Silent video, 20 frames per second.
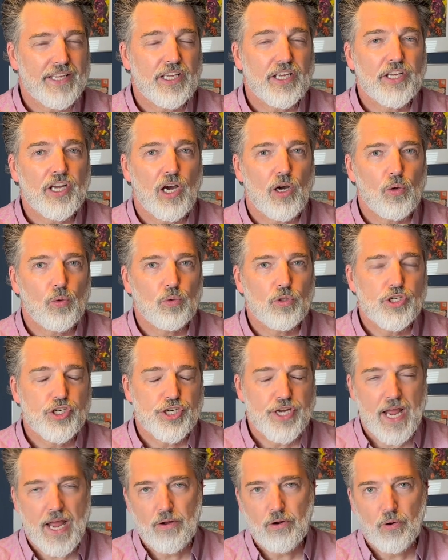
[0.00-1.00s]
a cold
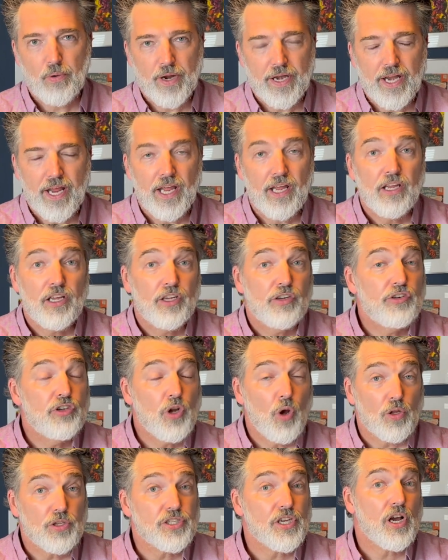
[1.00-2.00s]
shower in it,
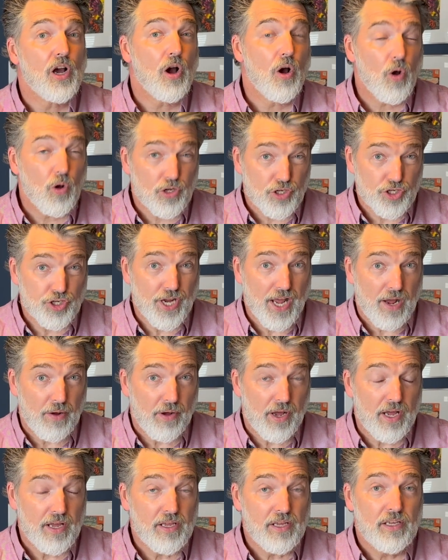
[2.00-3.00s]
not a hot shower.